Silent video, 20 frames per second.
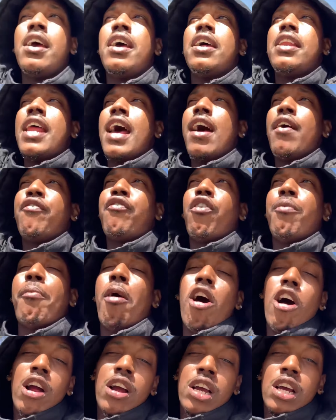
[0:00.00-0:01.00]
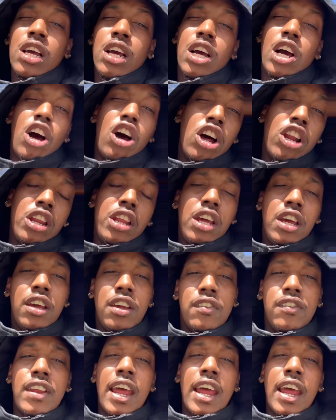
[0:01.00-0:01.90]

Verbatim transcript: Now, from our good colleagues,